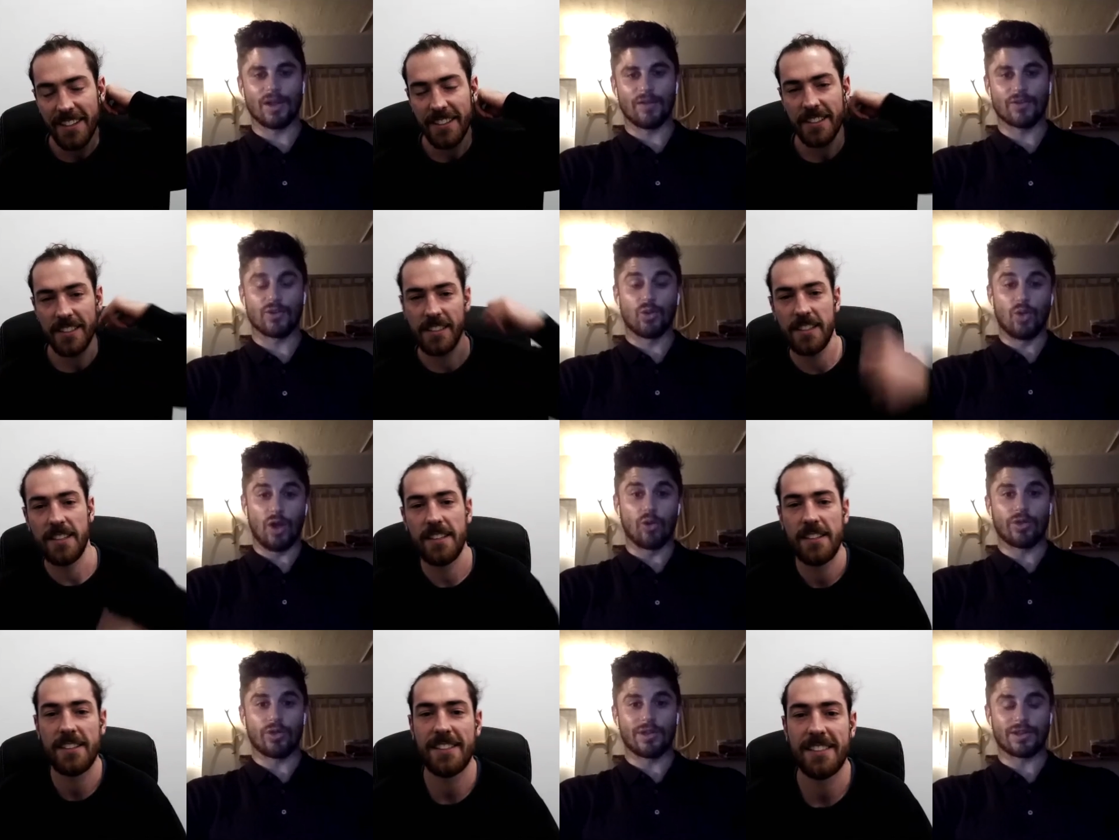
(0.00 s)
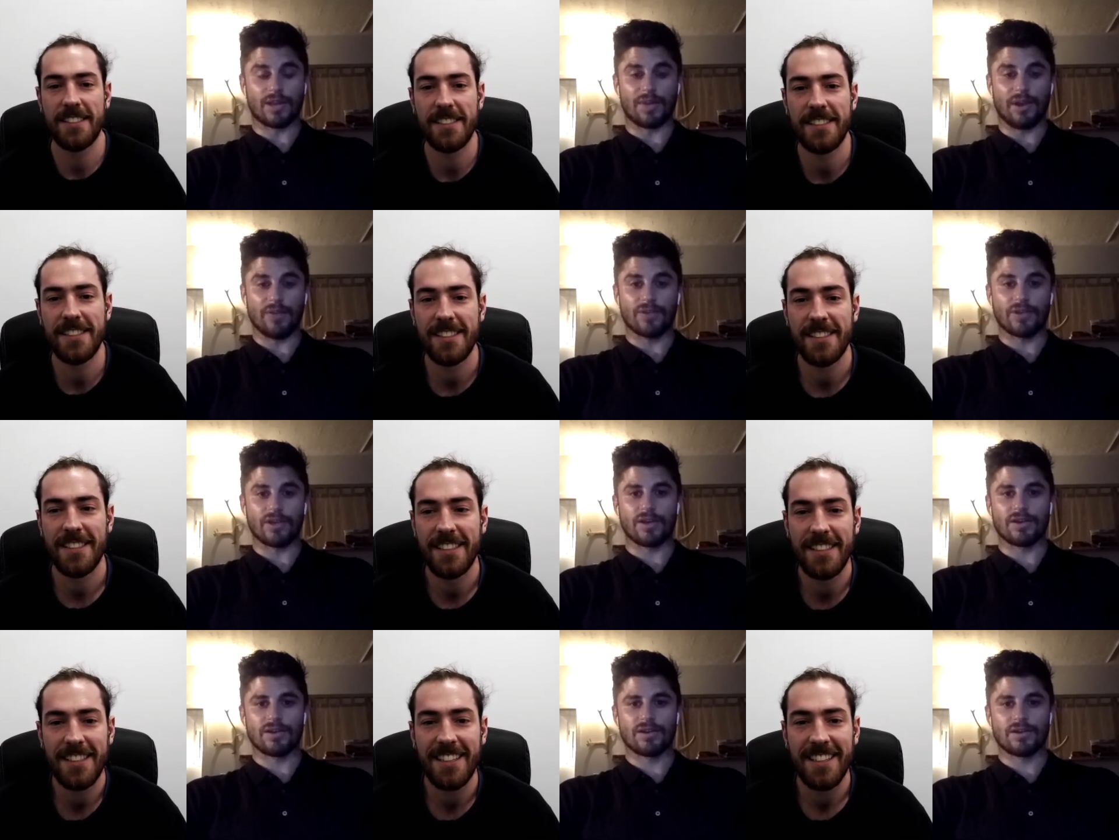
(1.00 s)
Speaker 1: have to. I'll look this up after. Yeah.
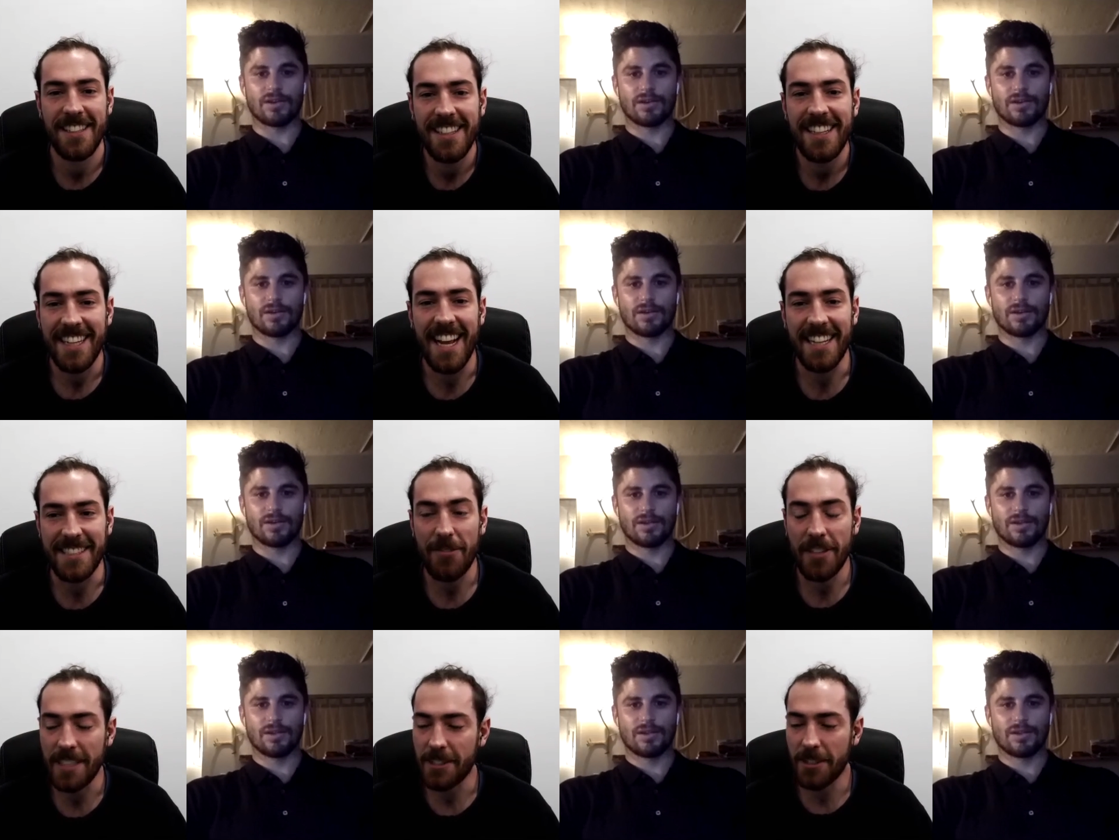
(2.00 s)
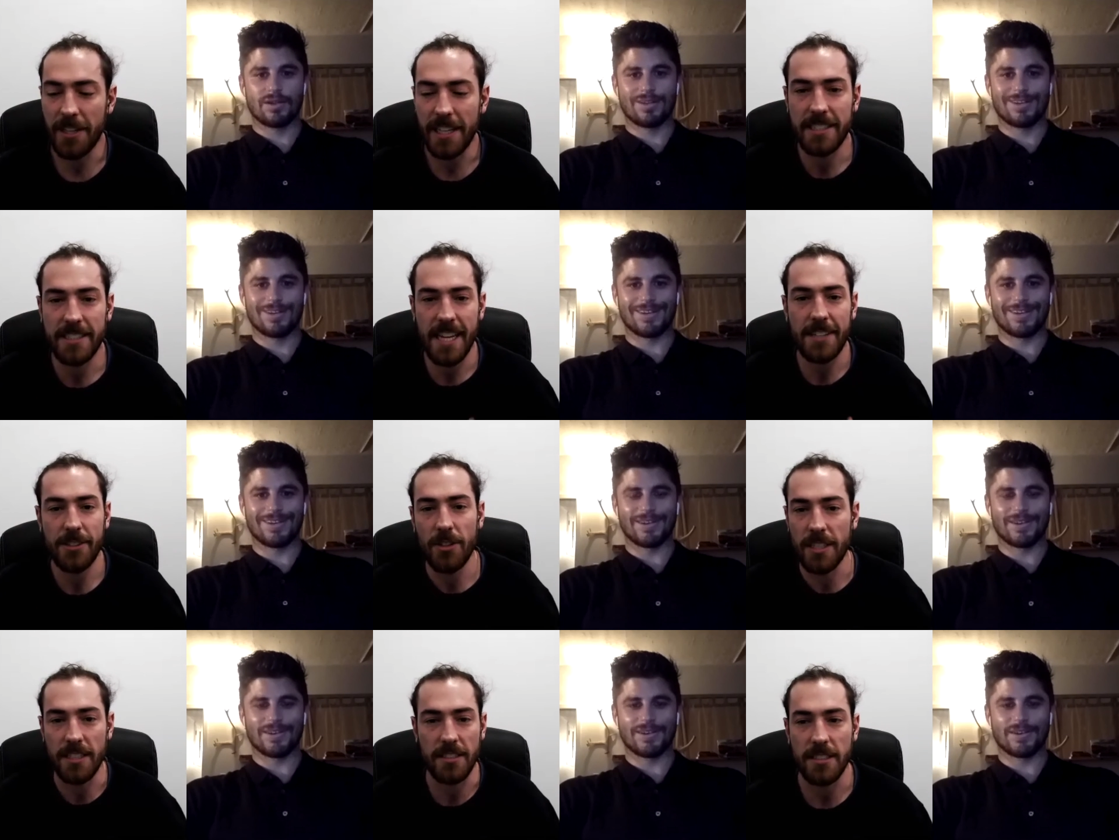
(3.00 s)
Speaker 2: Yeah, definitely, dude. His TED
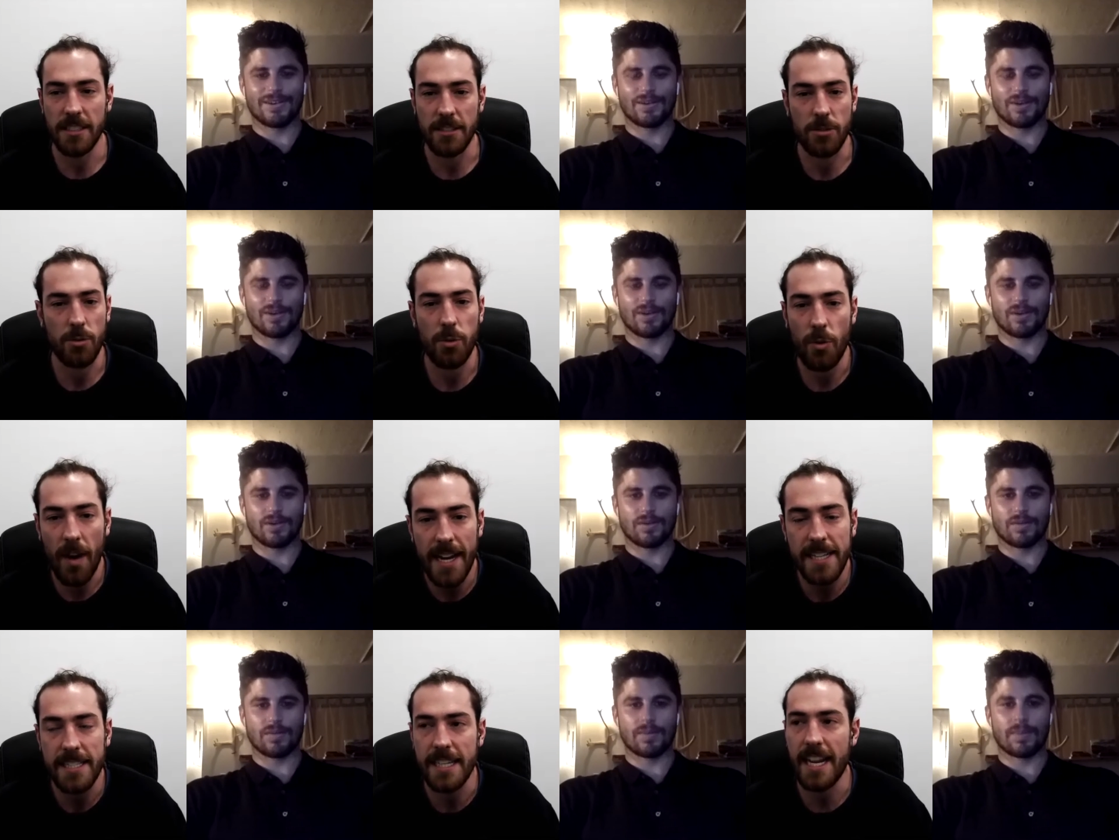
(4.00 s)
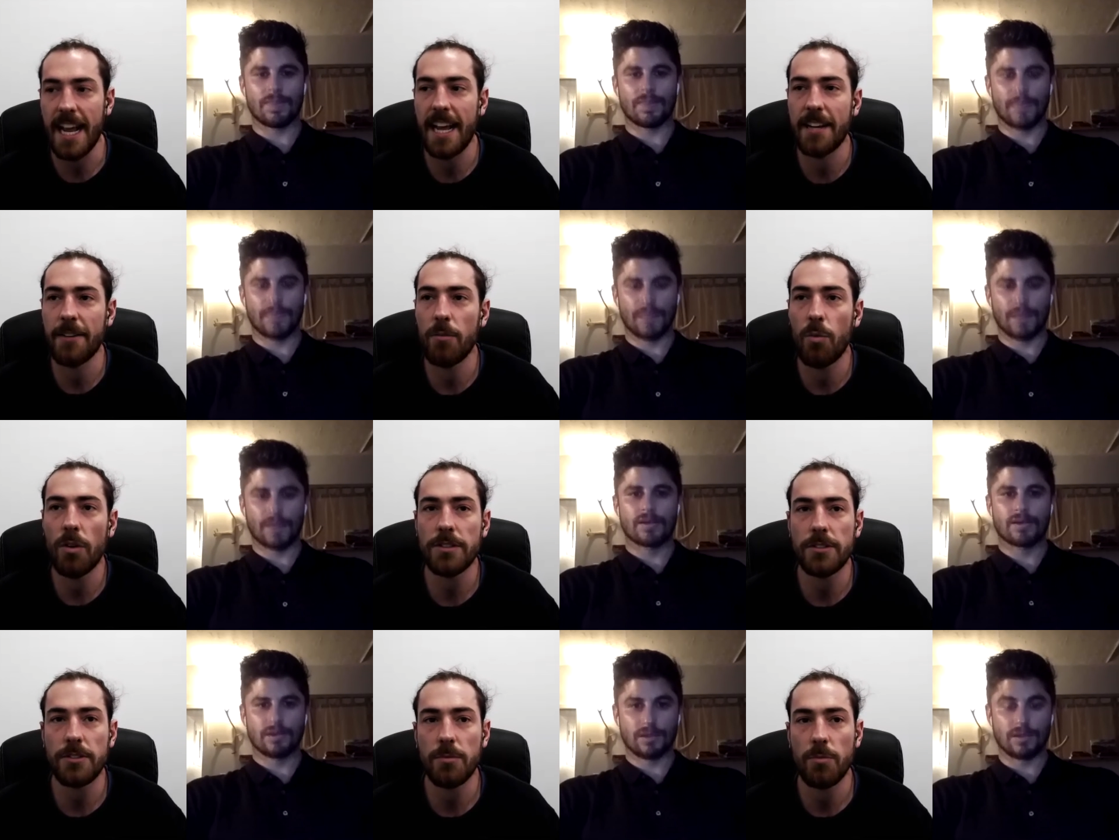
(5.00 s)
talk is is crazy. And
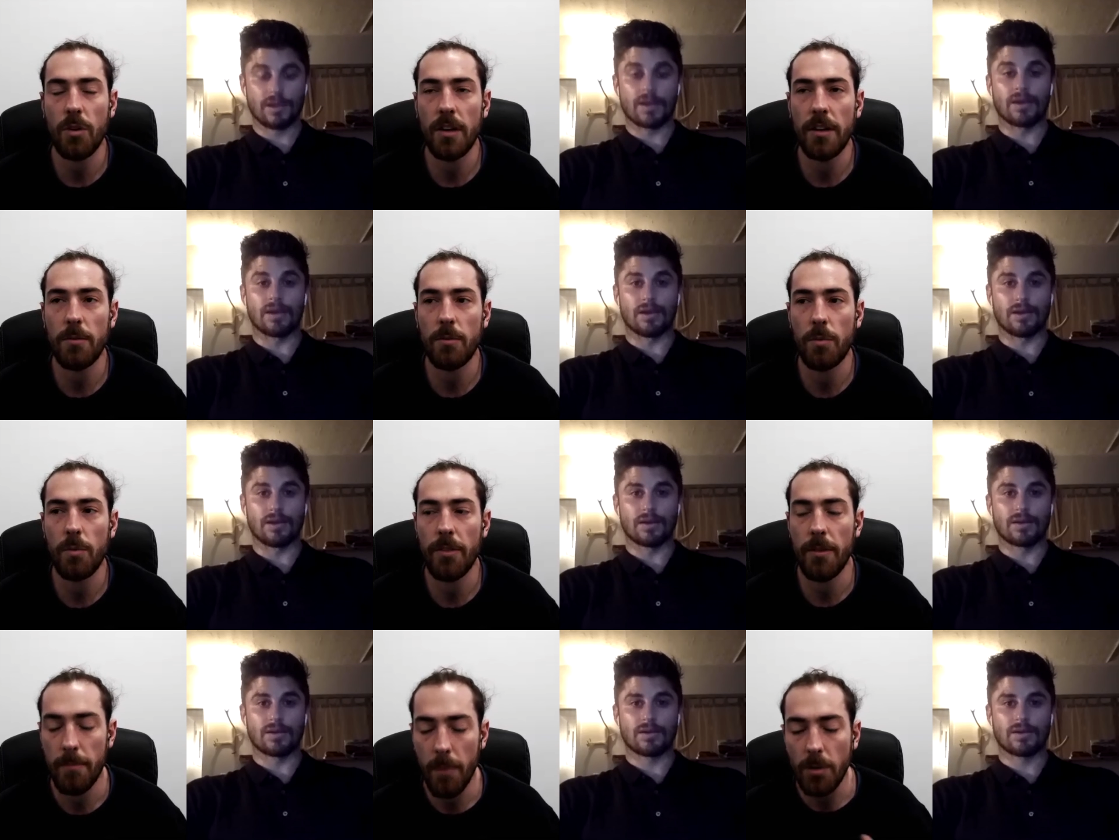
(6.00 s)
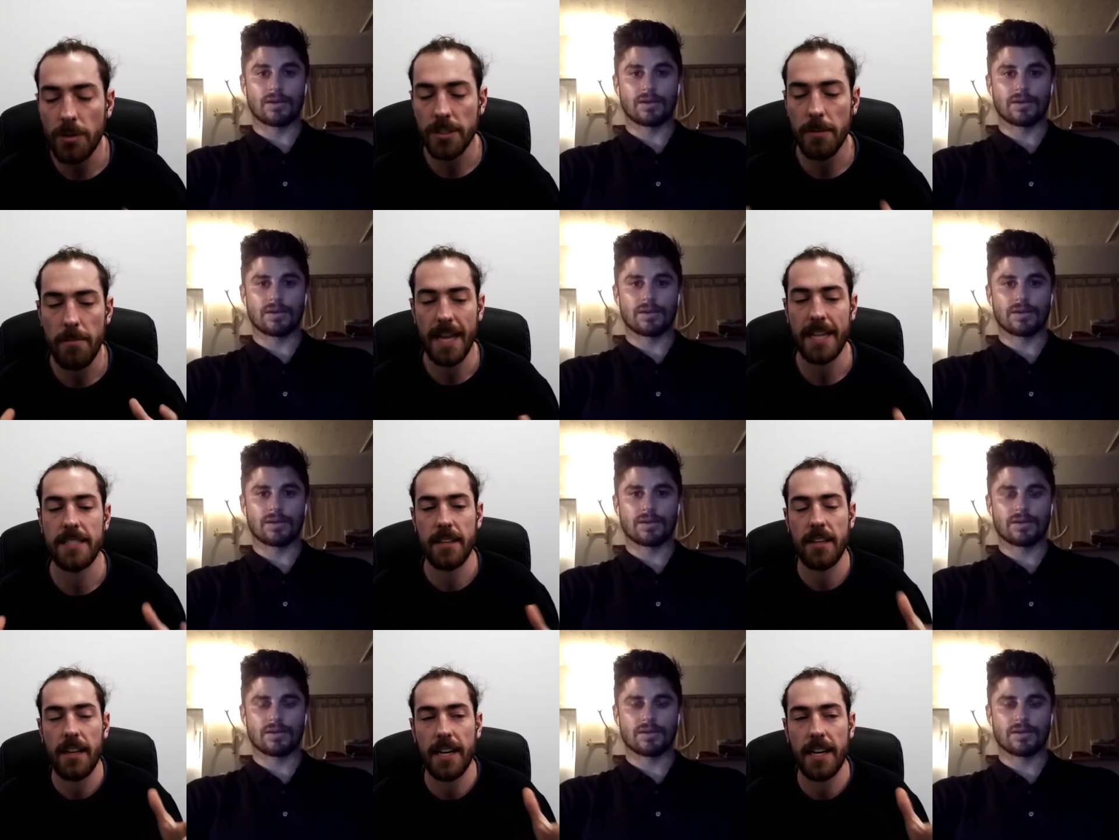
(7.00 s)
what's what oh, yeah. the most amazing thing I